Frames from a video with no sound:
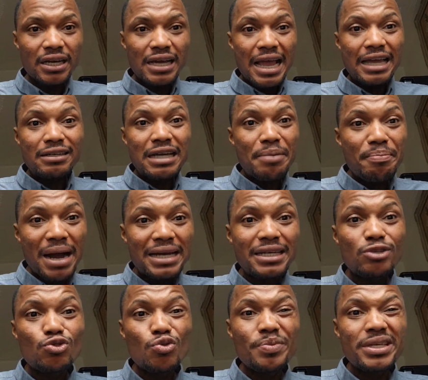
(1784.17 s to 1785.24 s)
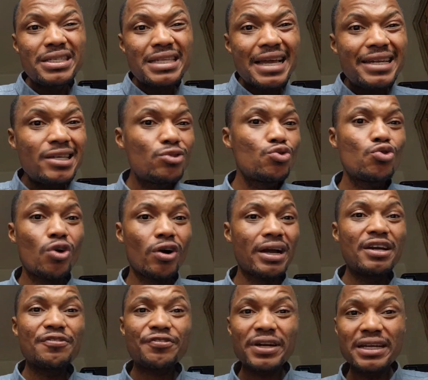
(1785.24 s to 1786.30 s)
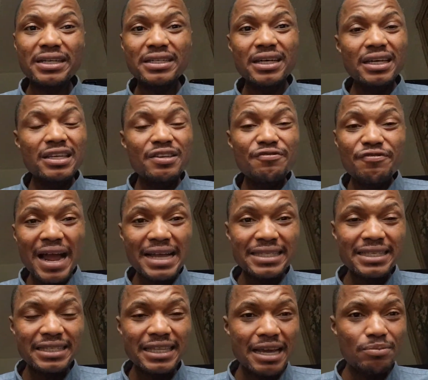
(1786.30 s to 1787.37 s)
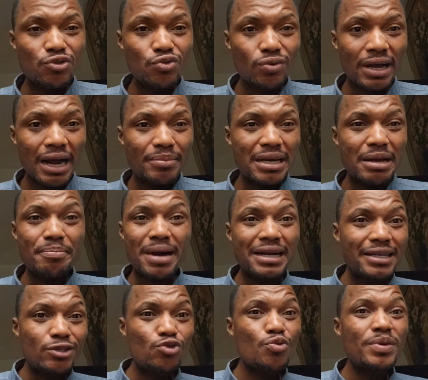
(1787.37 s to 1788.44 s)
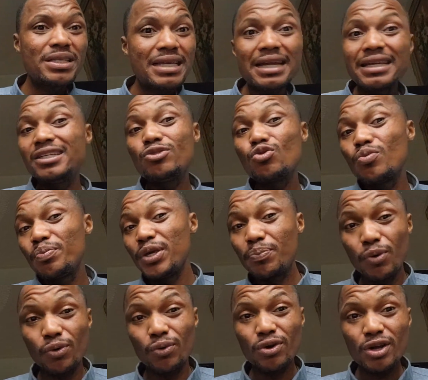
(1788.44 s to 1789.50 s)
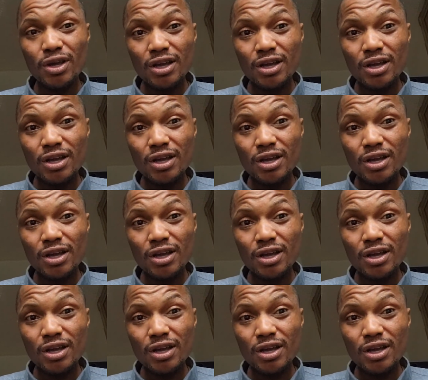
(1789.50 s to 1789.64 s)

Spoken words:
and the monies you'll be sending to your girlfriend, inviting them to come, the monies you'll be sending to people